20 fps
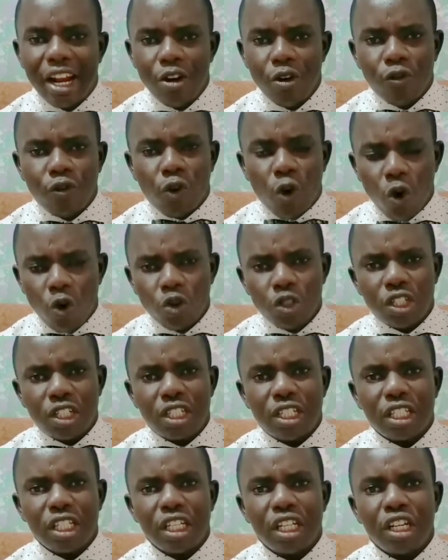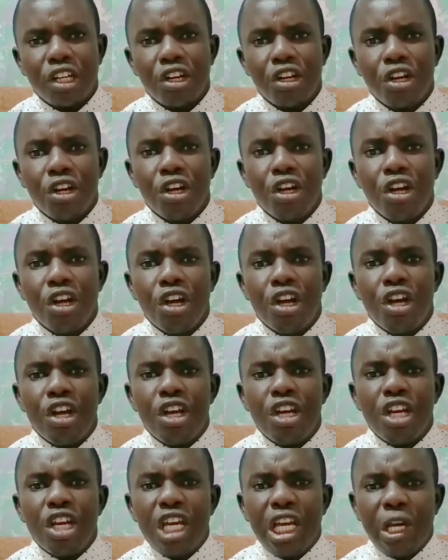Of course,
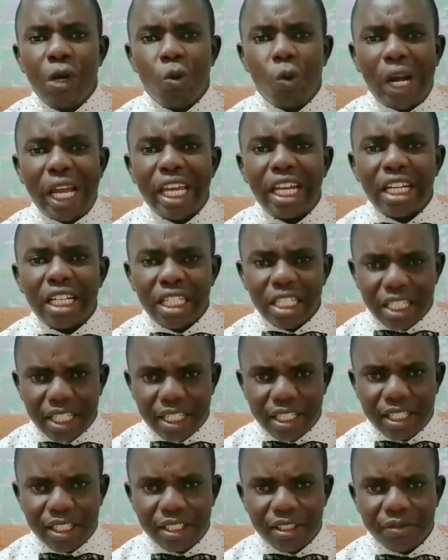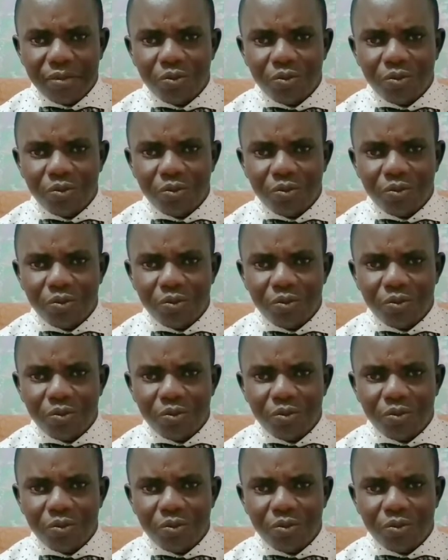he wins.